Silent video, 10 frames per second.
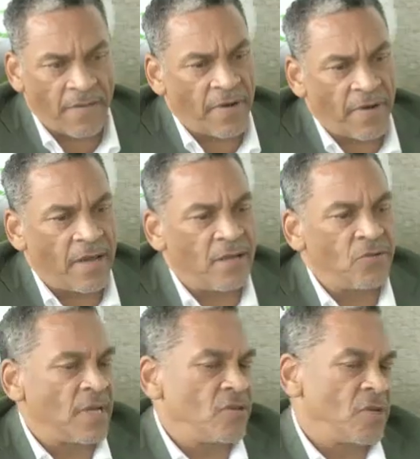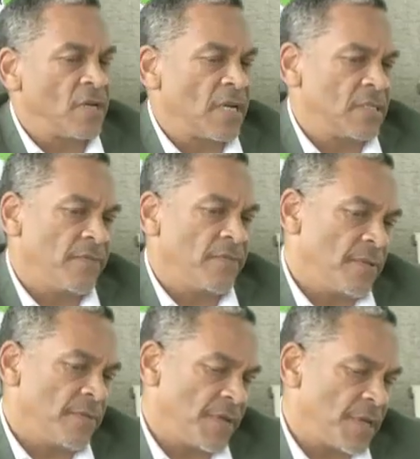flyer, and then you look at
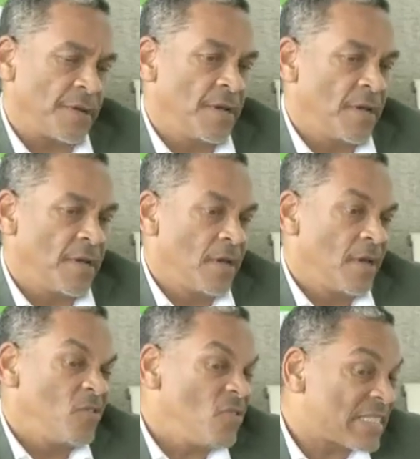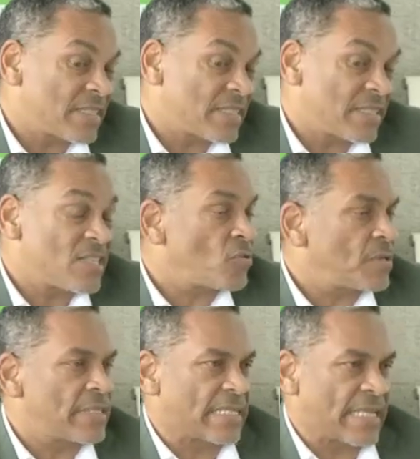NVIDIA, it's not
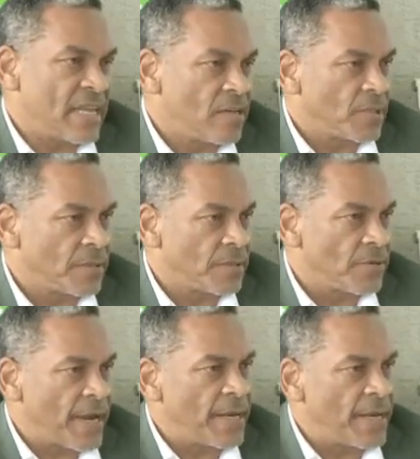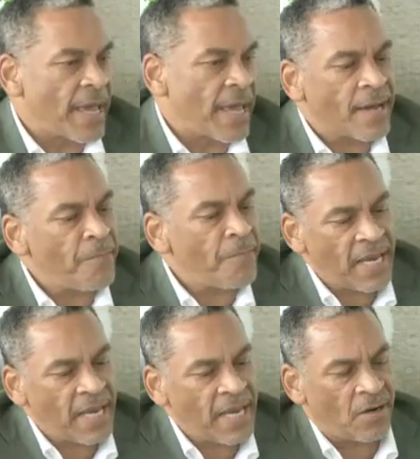sustainable, right? A company
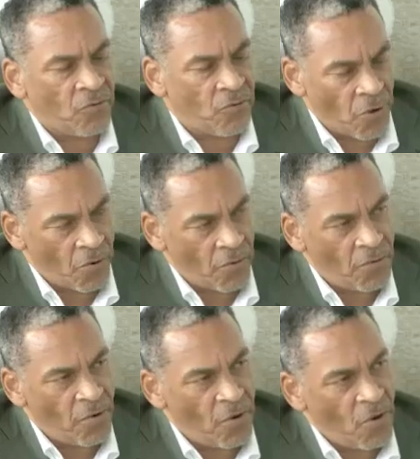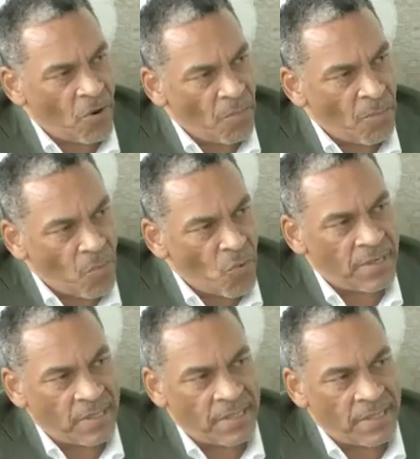cannot grow more
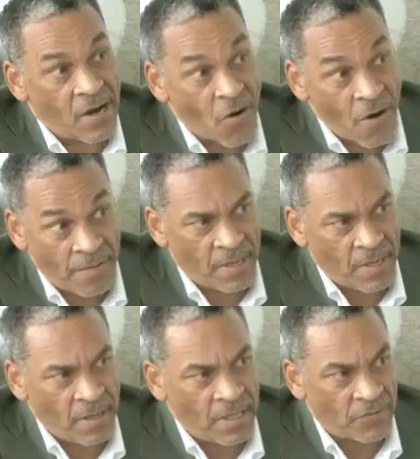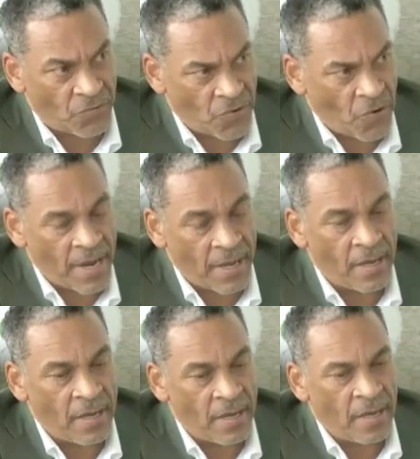than the economy is growing
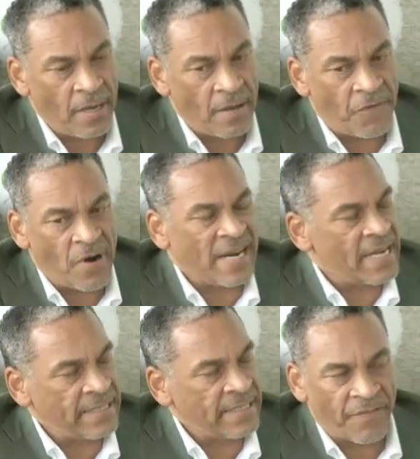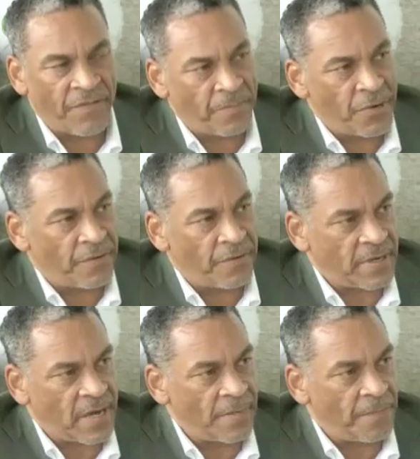for an indefinite period of time,